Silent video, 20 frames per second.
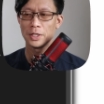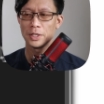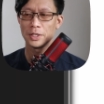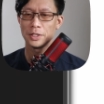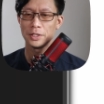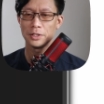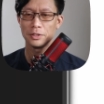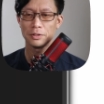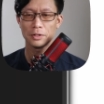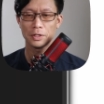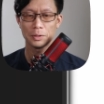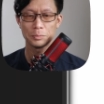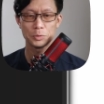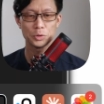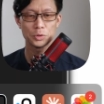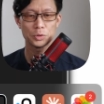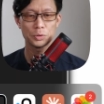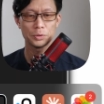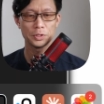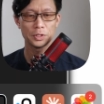Here, I'm
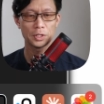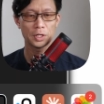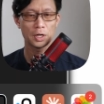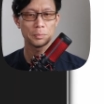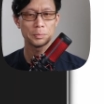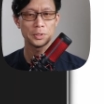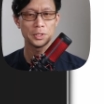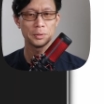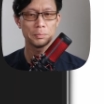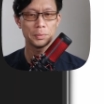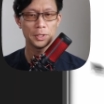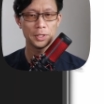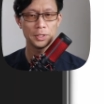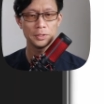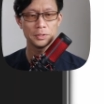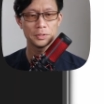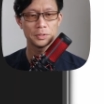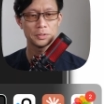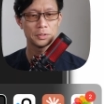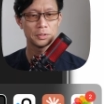just going to copy and
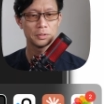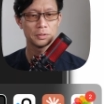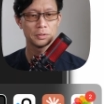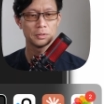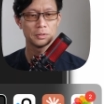paste